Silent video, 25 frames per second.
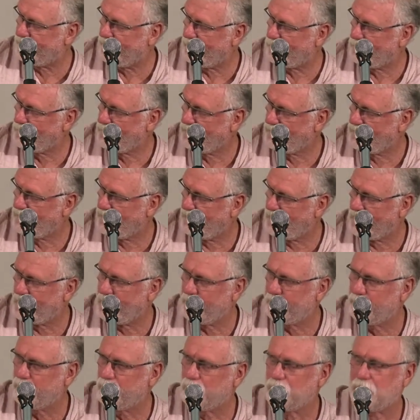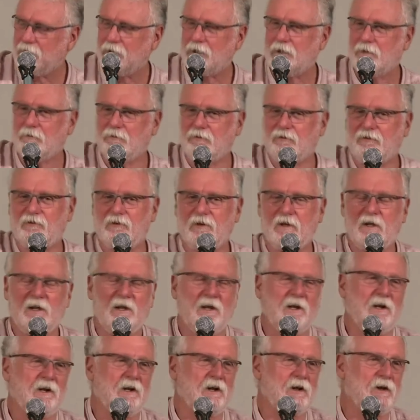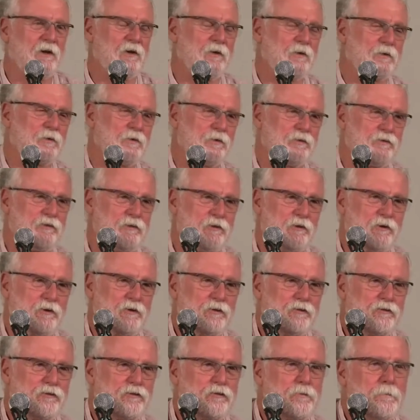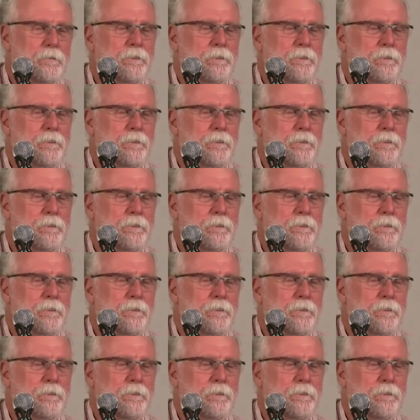that, one Sunday morning, I was singing in our local church.